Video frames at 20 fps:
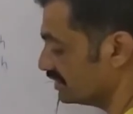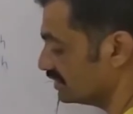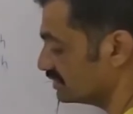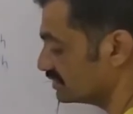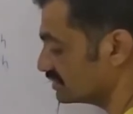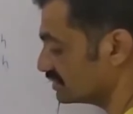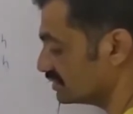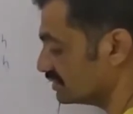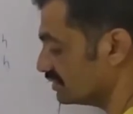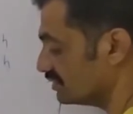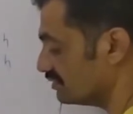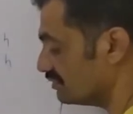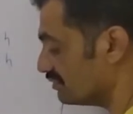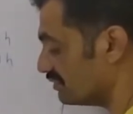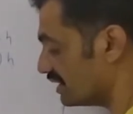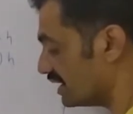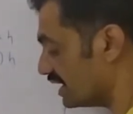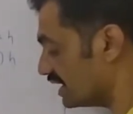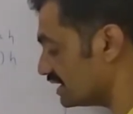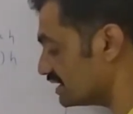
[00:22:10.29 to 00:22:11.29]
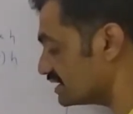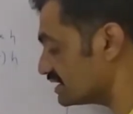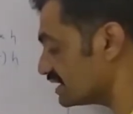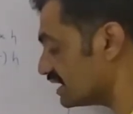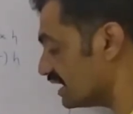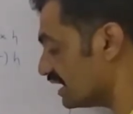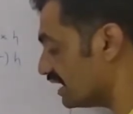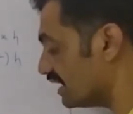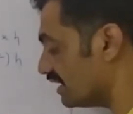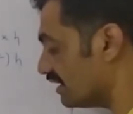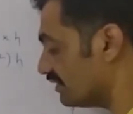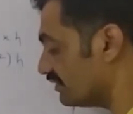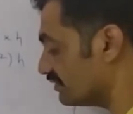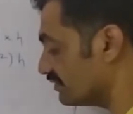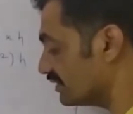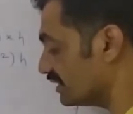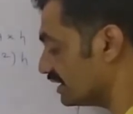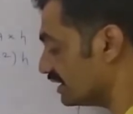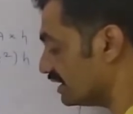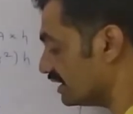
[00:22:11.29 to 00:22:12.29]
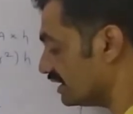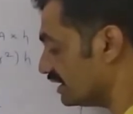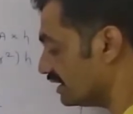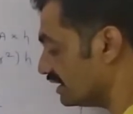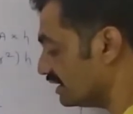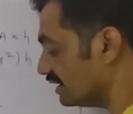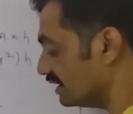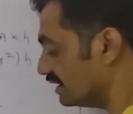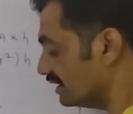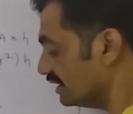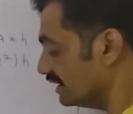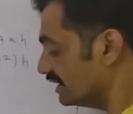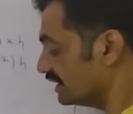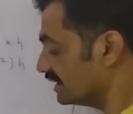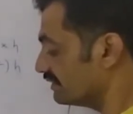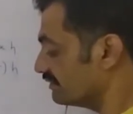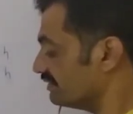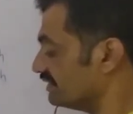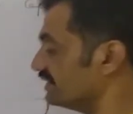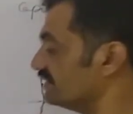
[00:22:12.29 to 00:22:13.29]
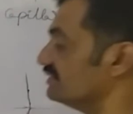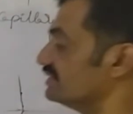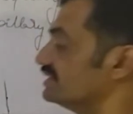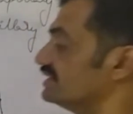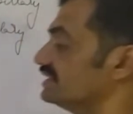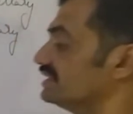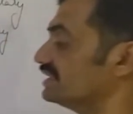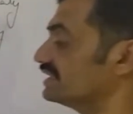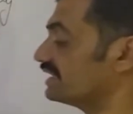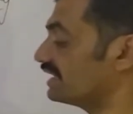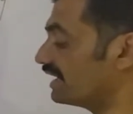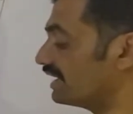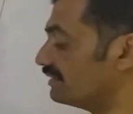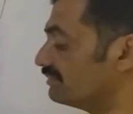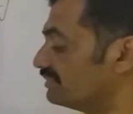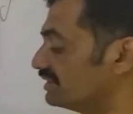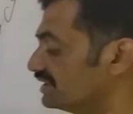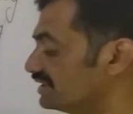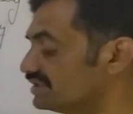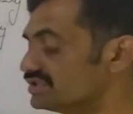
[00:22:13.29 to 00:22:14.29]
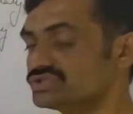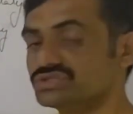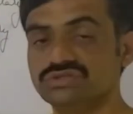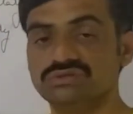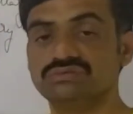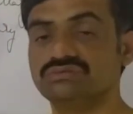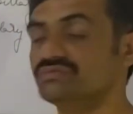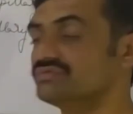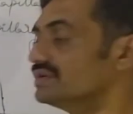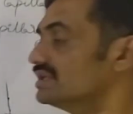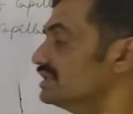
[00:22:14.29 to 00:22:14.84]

So mass of the liquid within the capillary tube